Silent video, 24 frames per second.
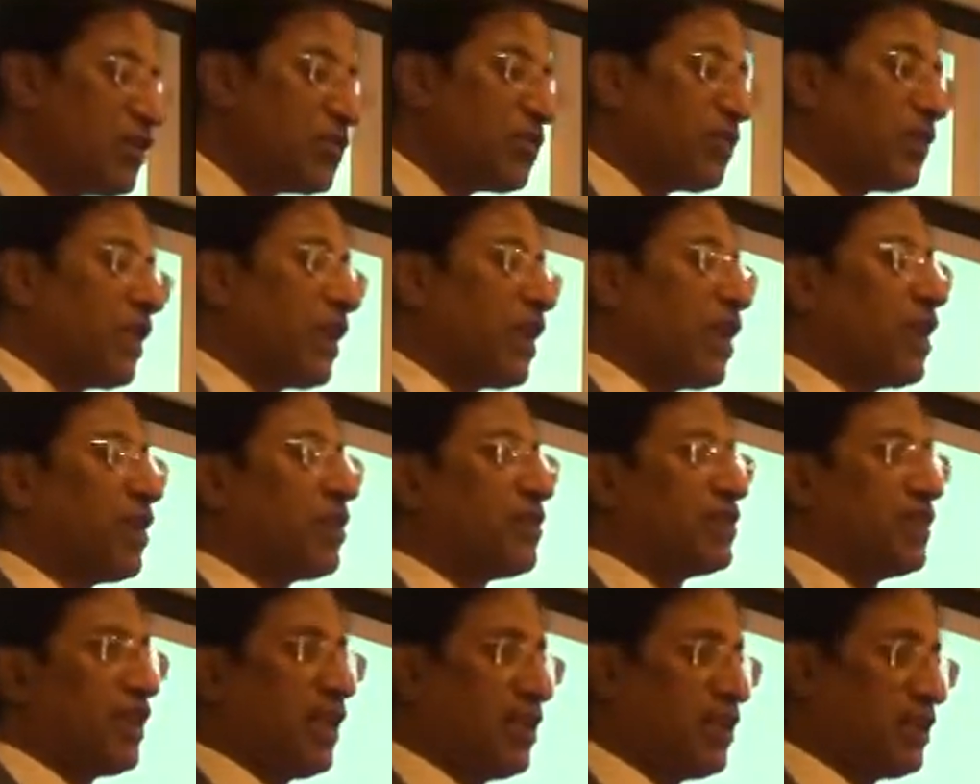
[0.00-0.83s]
So there
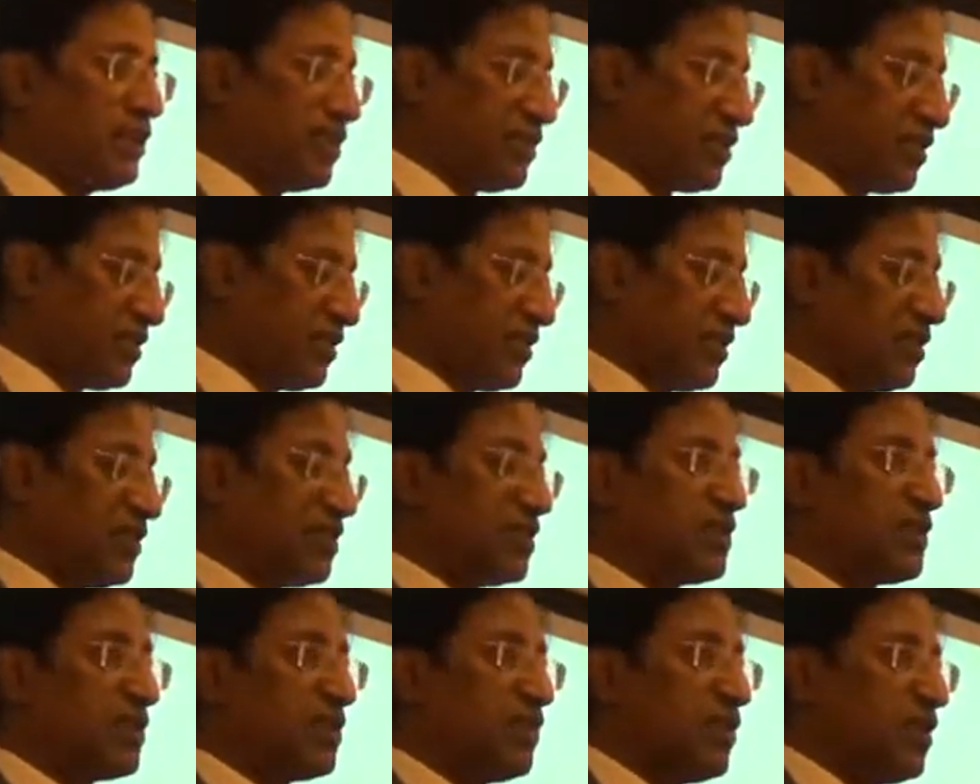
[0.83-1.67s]
are challenges in this.
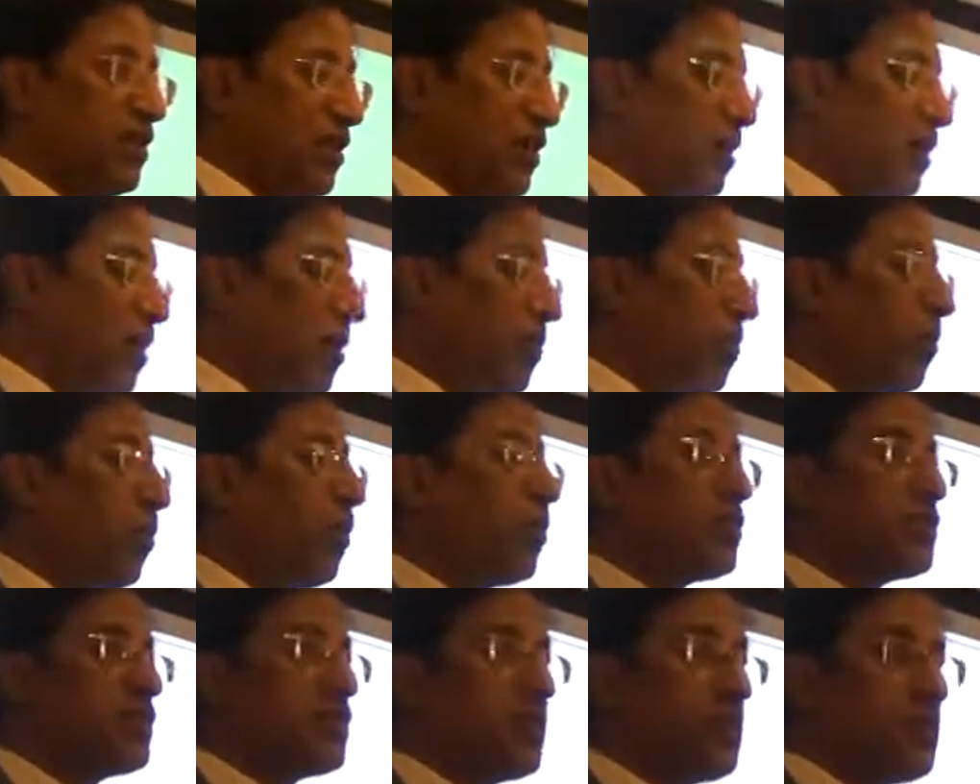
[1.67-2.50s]

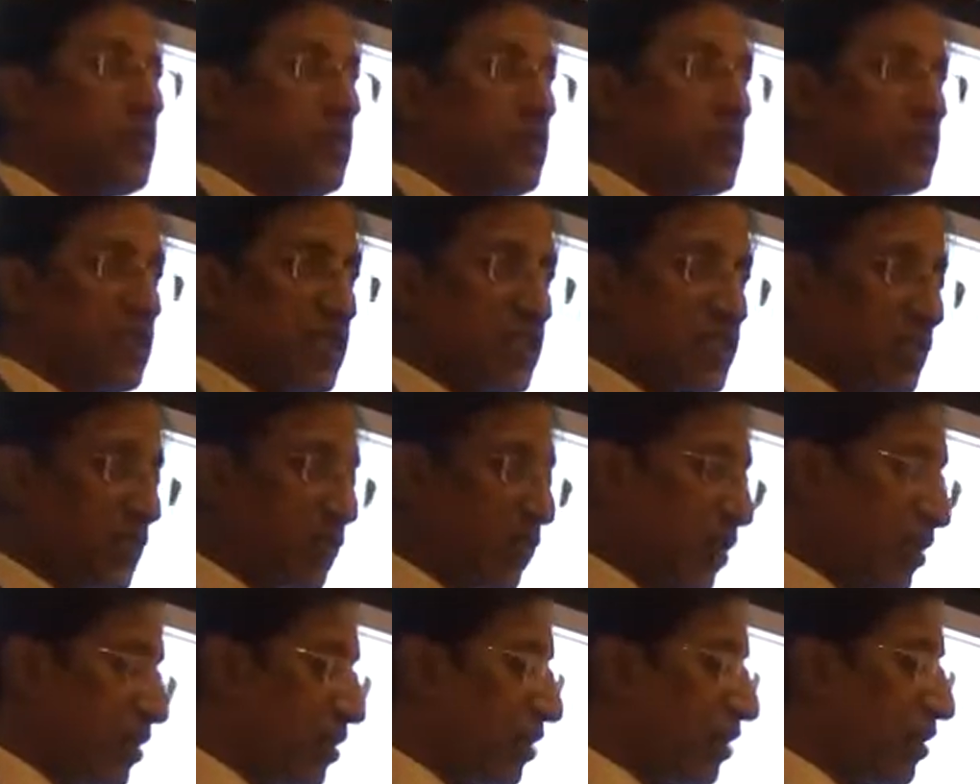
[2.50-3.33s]
Board's report, section
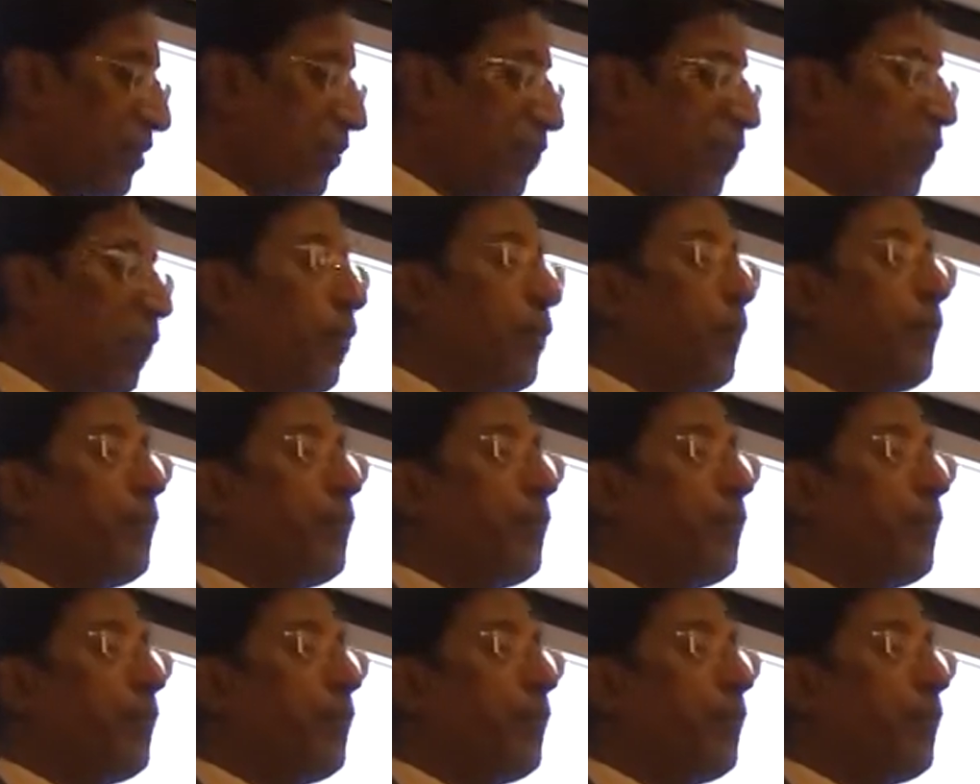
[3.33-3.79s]
144.